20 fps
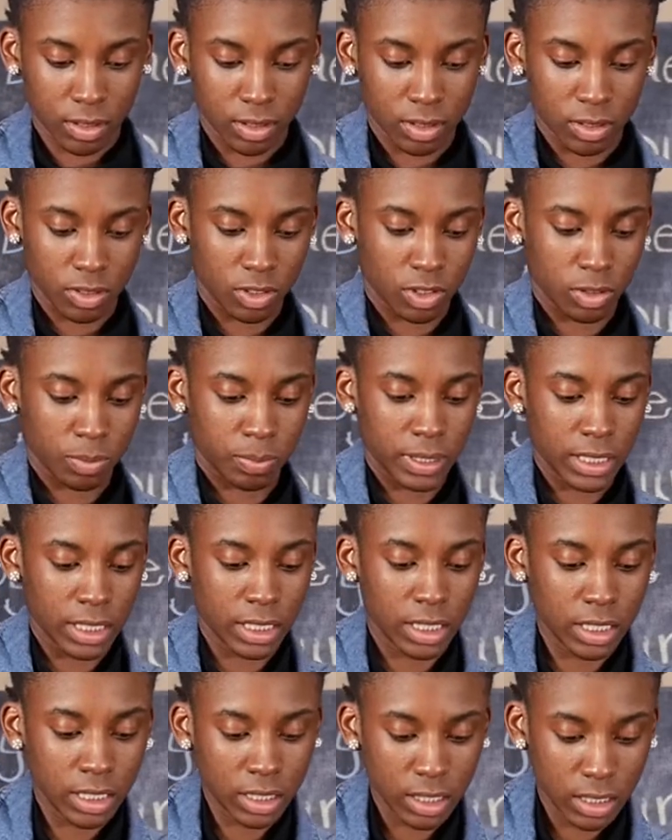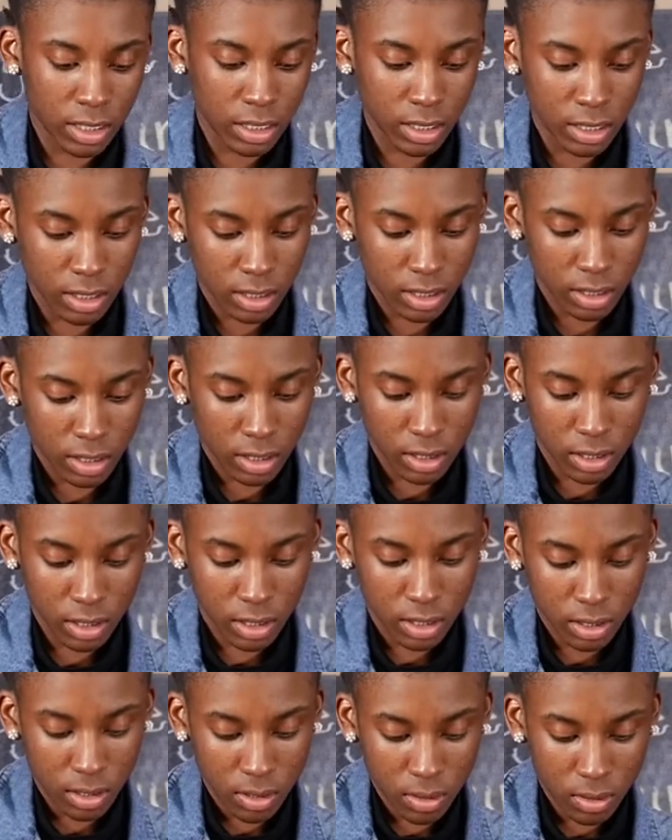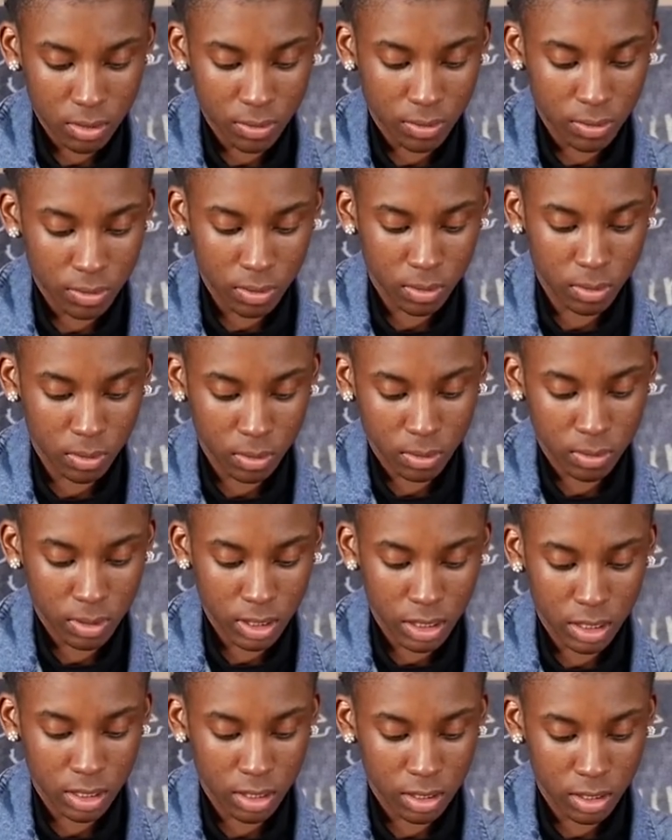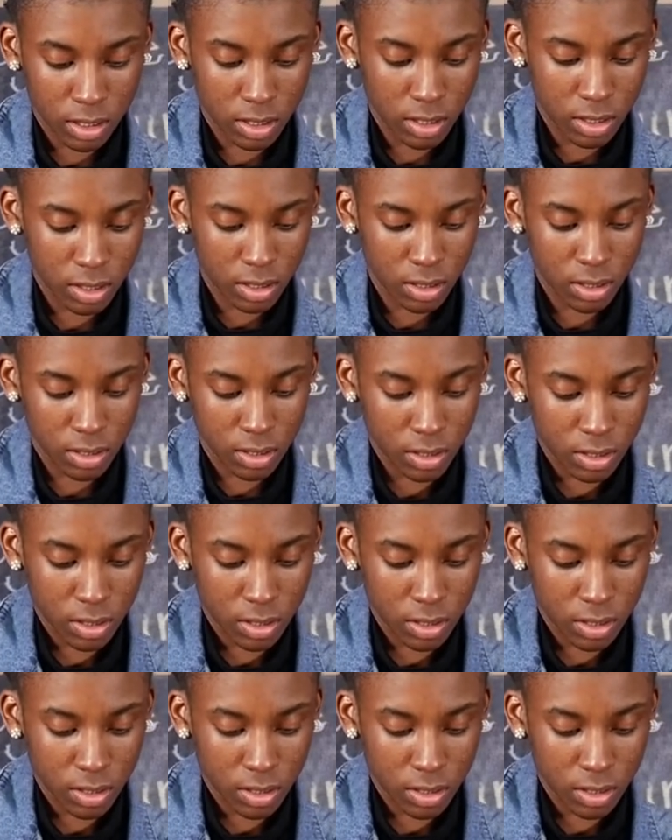So be careful right here.